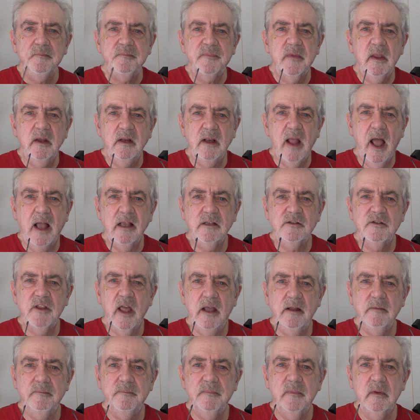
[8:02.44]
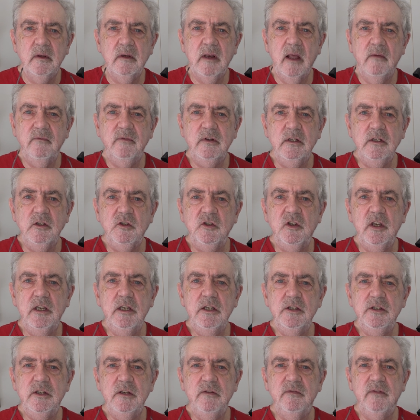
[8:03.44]
It has that lovely
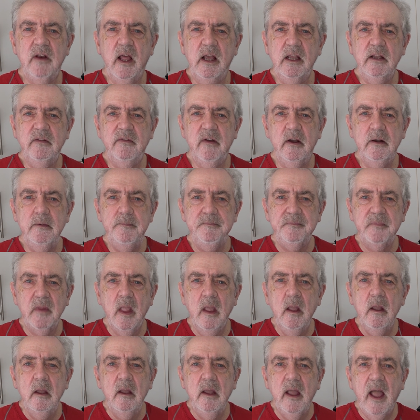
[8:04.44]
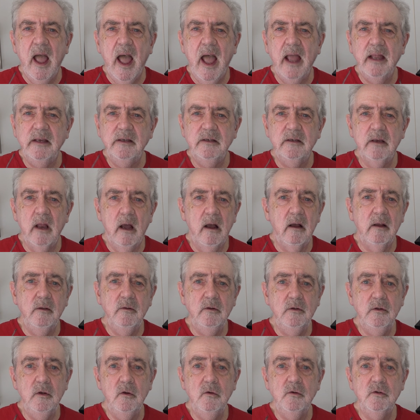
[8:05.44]
cheesy flavour, and I
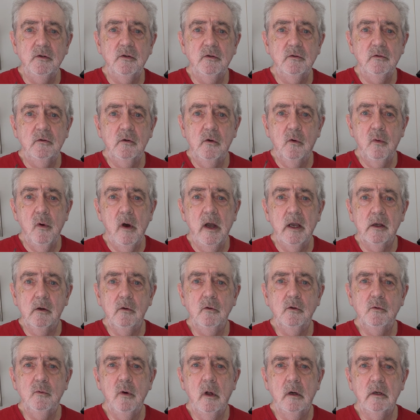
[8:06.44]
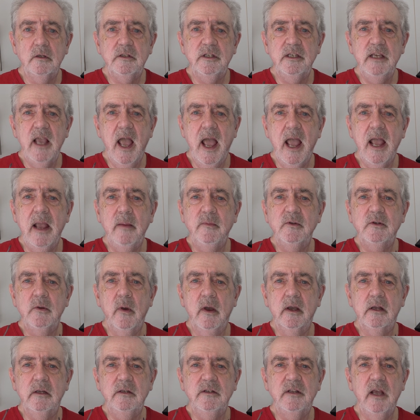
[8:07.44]
used quite good quality ham, so
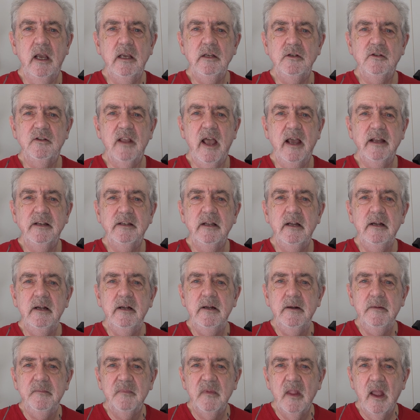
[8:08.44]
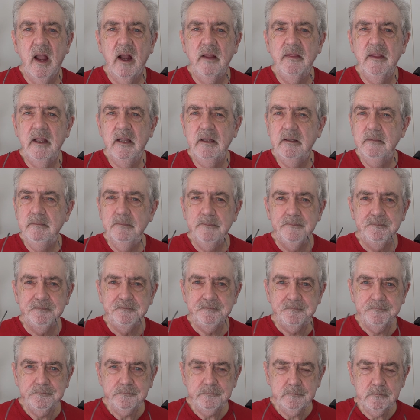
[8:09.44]
I can taste that. And then
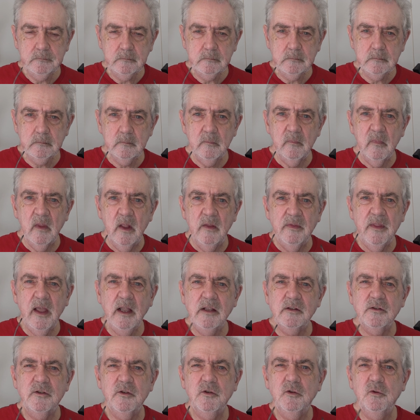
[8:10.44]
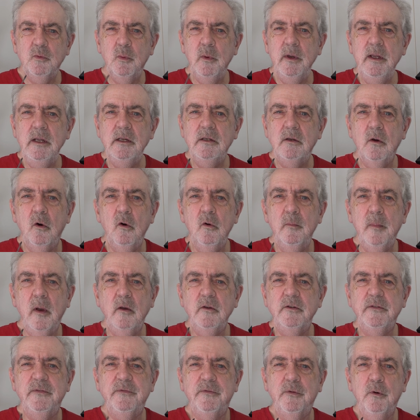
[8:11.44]
that sweet,
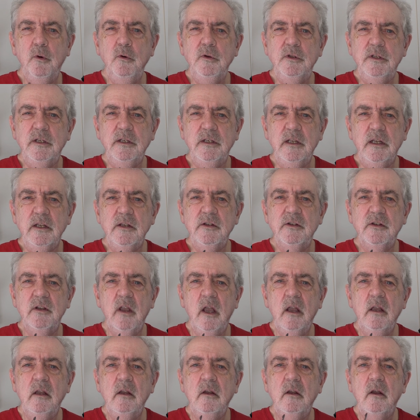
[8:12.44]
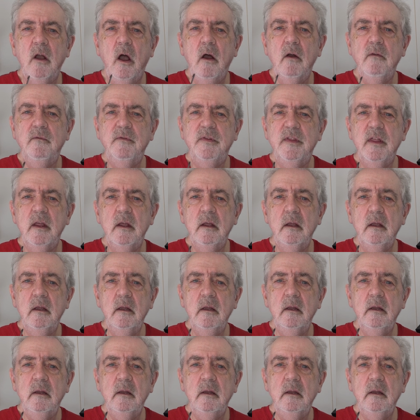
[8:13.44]
almost fruitiness of the